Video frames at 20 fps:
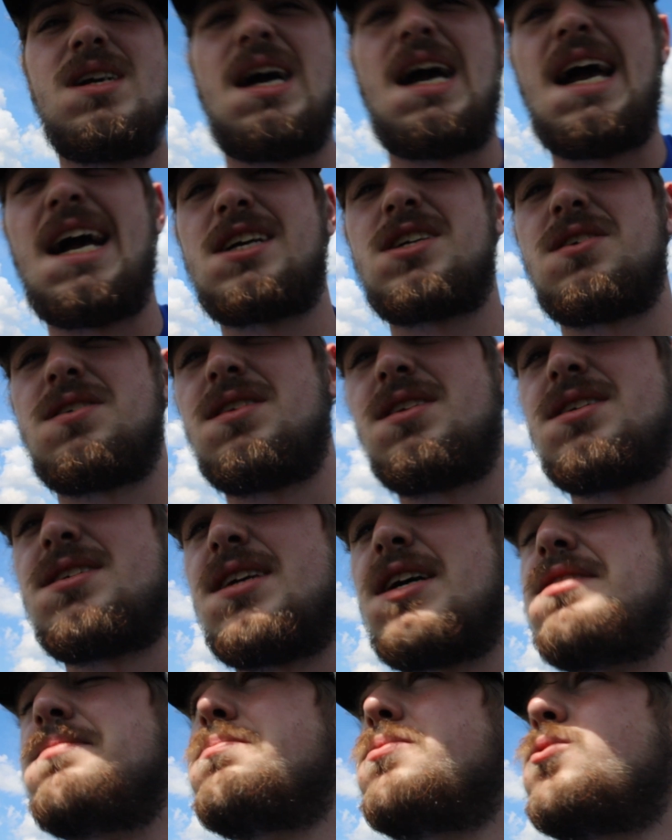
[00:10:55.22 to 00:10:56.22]
Actually,
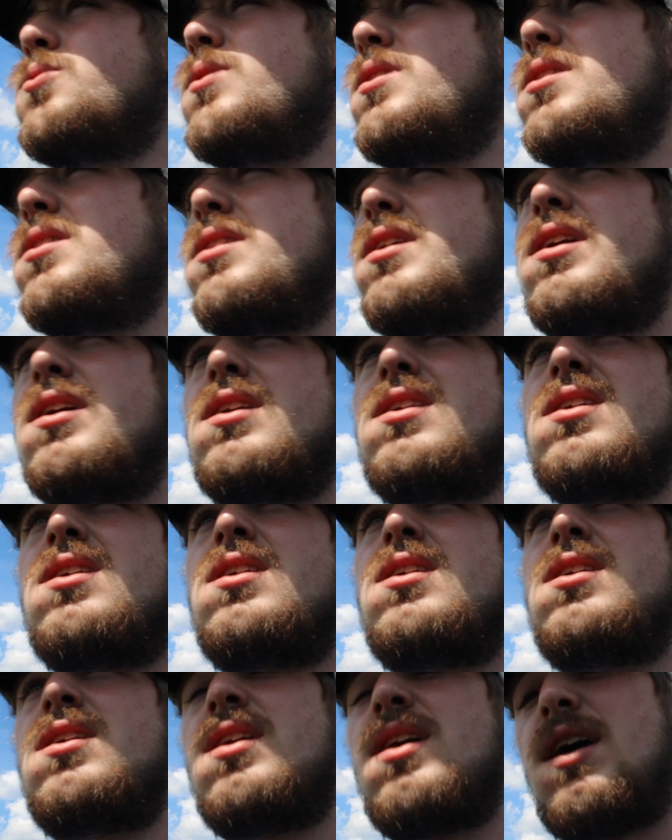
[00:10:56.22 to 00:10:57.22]
this 8-point that
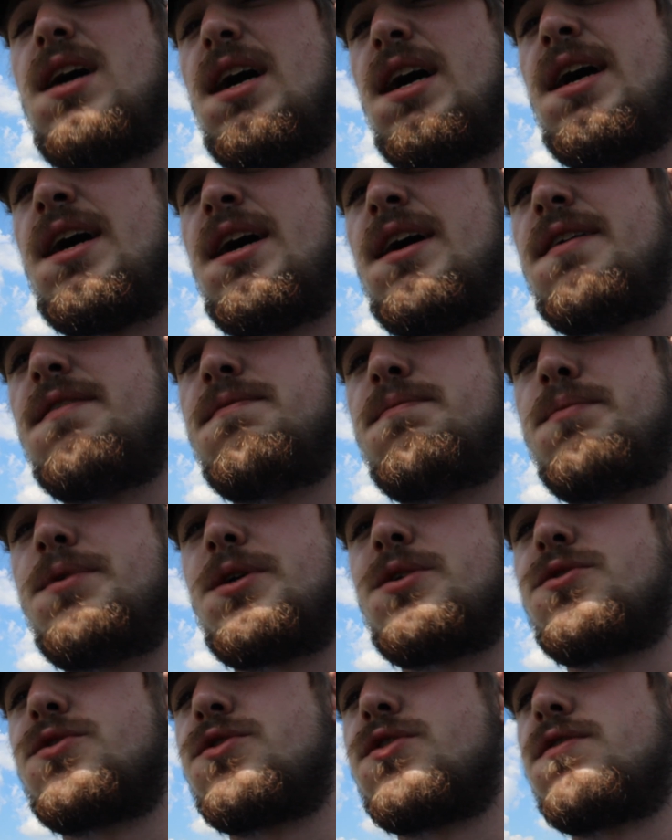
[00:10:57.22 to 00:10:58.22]
I have
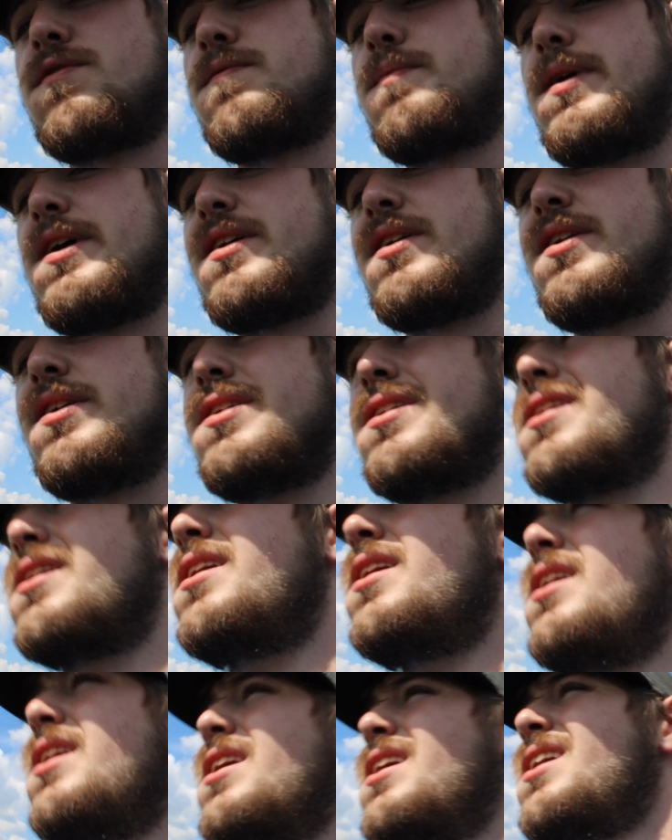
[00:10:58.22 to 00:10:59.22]
pictures of back here
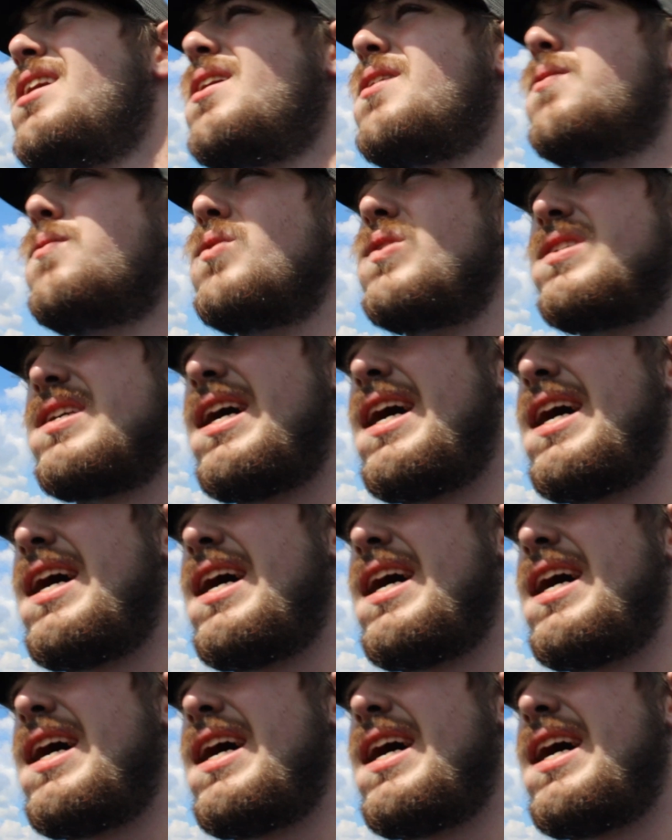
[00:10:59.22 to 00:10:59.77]
was